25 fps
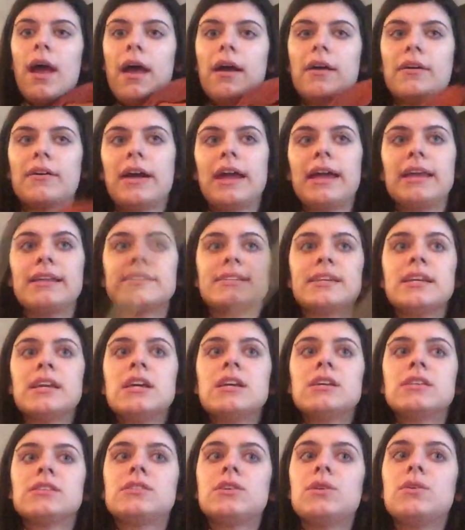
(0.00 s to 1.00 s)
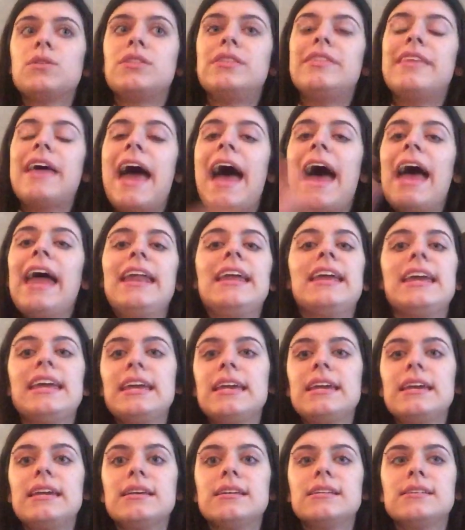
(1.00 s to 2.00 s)
All right, so that
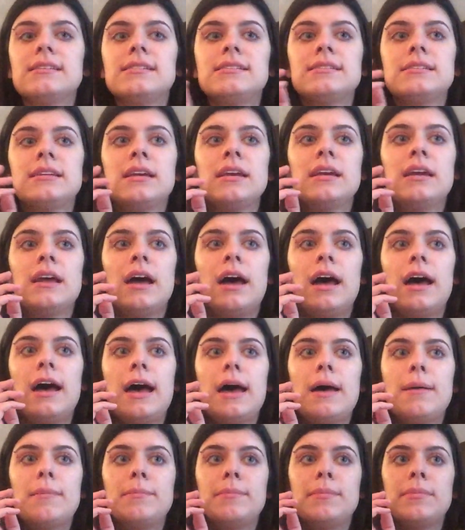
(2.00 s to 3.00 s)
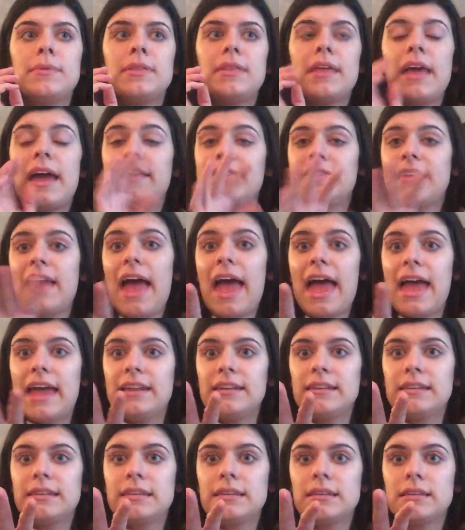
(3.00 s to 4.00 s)
is at the
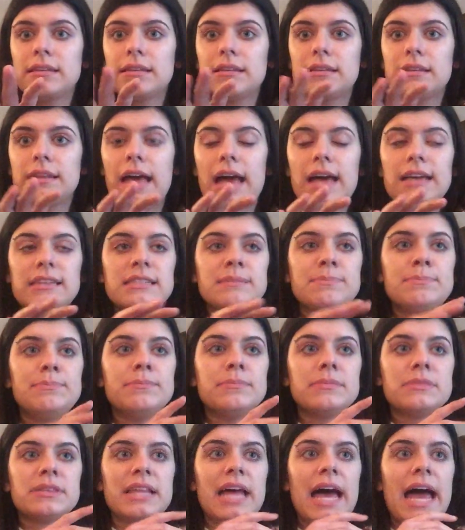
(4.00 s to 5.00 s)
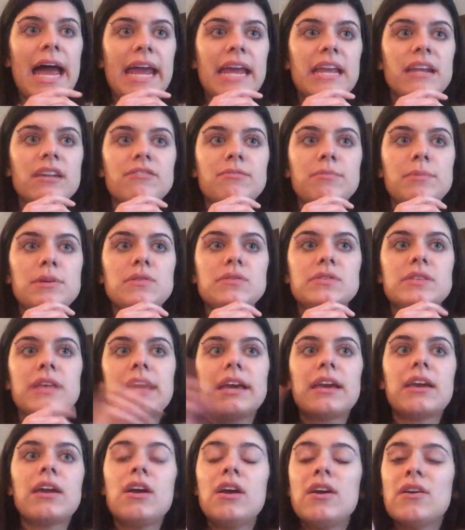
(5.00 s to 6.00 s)
end, the last line of
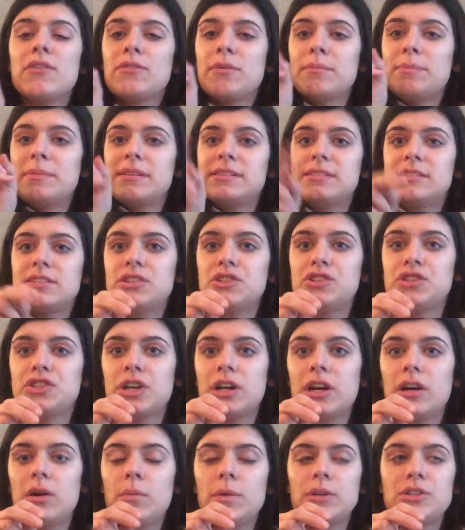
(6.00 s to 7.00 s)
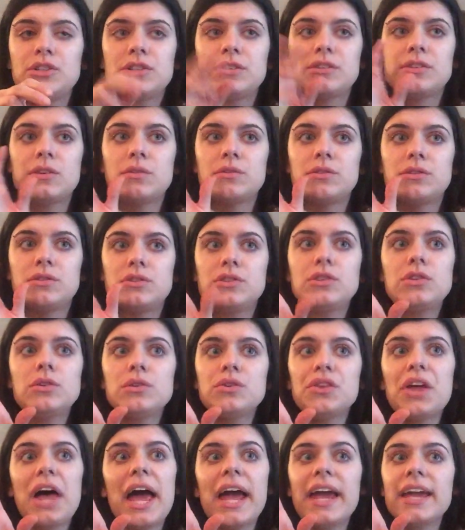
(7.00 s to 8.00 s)
music from the caesura, which is those
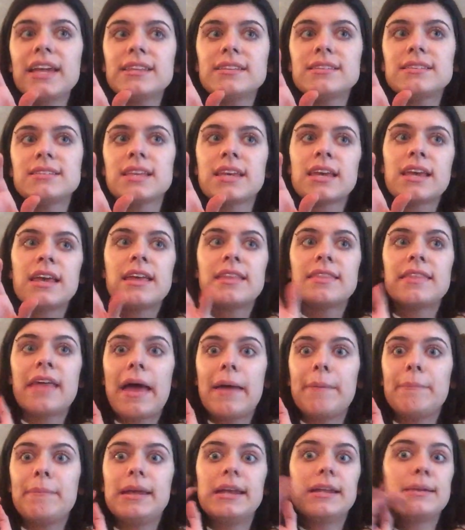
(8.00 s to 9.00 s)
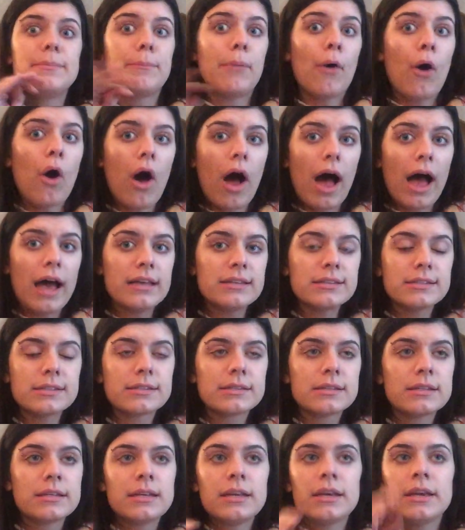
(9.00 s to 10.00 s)
two lines that mean
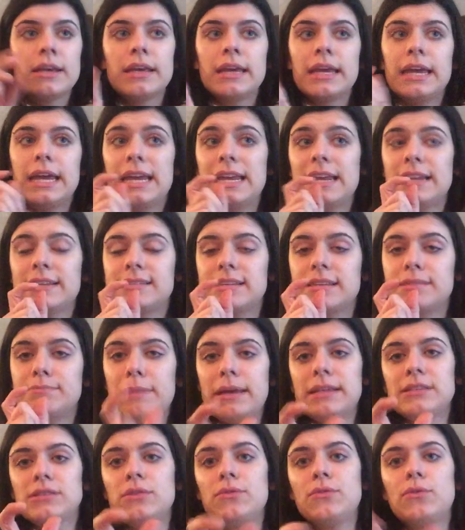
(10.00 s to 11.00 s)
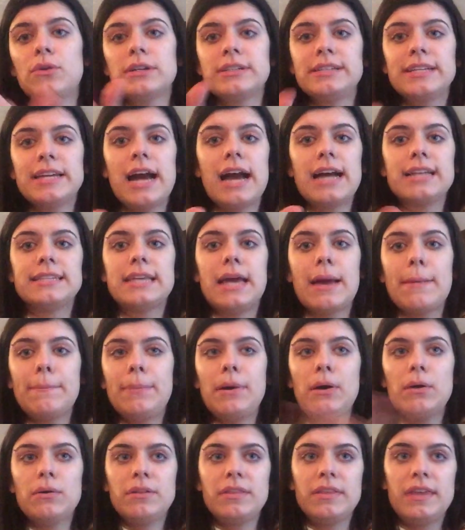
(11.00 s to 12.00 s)
pause, and it says mezzo forte a
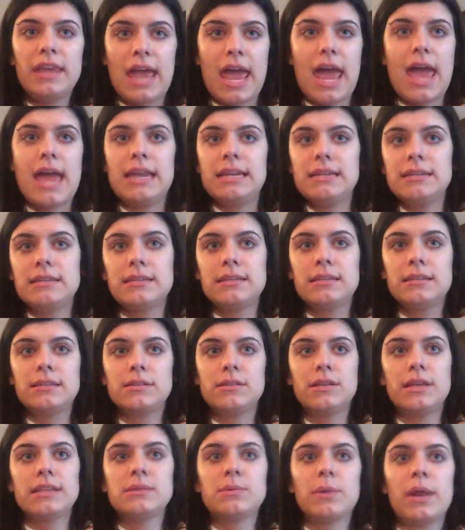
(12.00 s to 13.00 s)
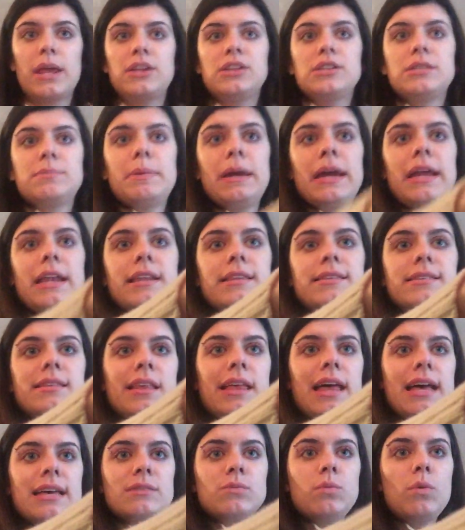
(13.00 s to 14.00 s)
tempo to the end. So that's what I just played. It's
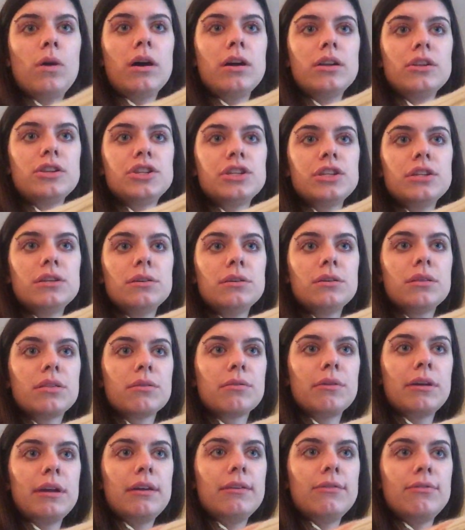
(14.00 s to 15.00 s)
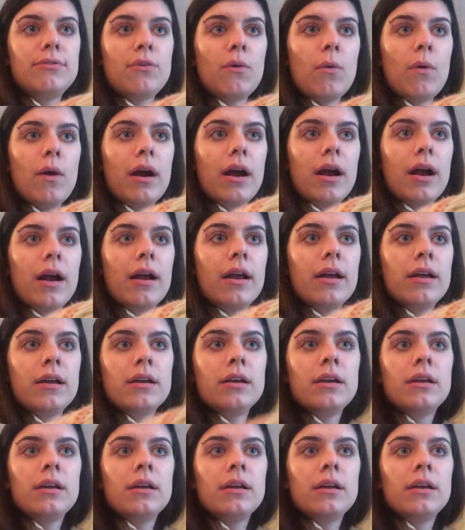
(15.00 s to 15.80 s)
the last 1, 2, 3, 4,